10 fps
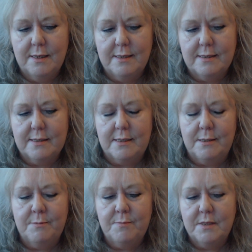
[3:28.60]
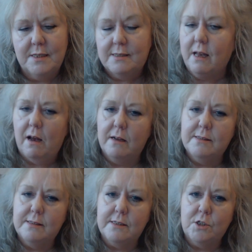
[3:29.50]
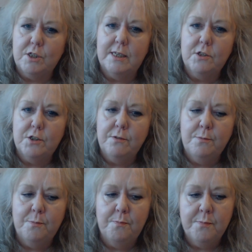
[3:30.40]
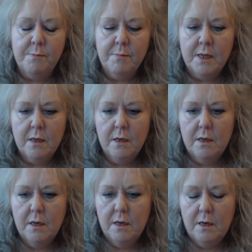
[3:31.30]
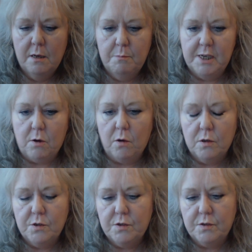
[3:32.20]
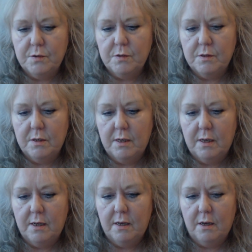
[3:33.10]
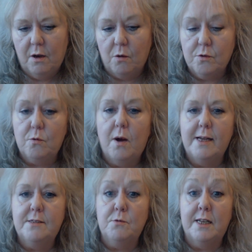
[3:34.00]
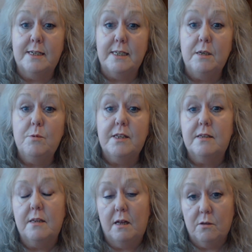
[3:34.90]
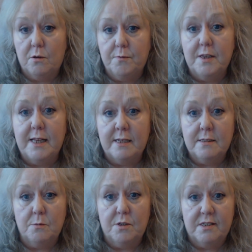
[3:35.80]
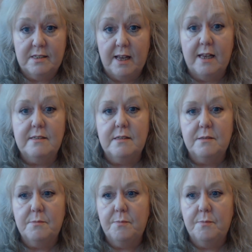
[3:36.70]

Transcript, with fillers: it's it's a hard situation, because although I don't agree with a lot of the things that were said,